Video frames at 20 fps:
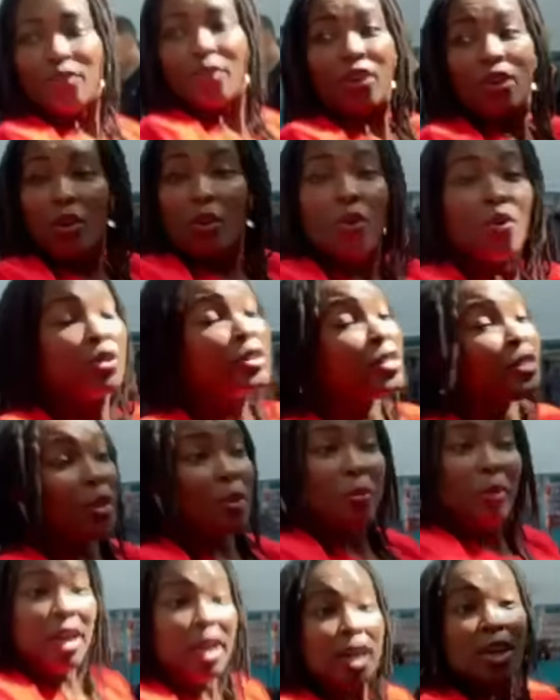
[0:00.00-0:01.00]
Go to the
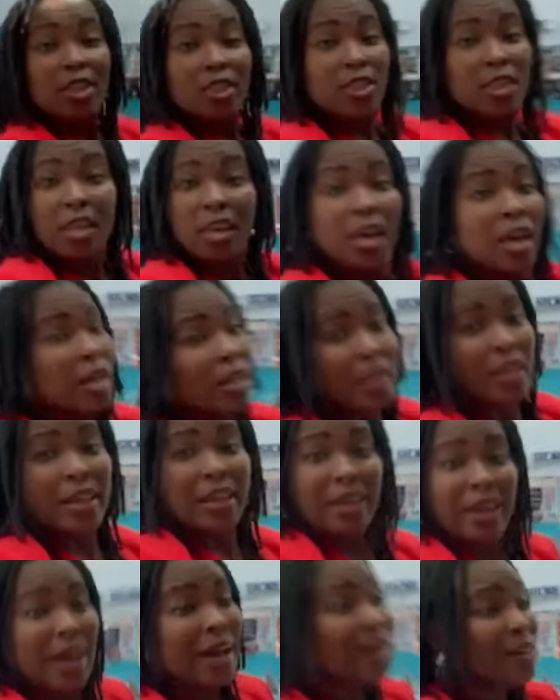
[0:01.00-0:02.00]
beach,
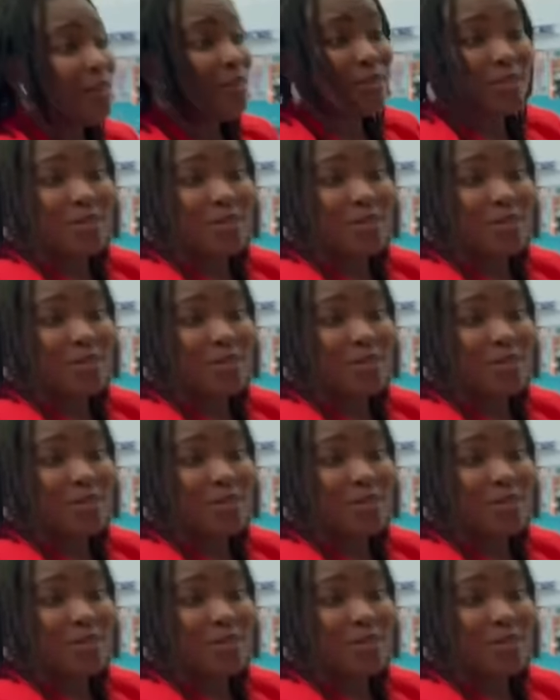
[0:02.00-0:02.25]
lay out,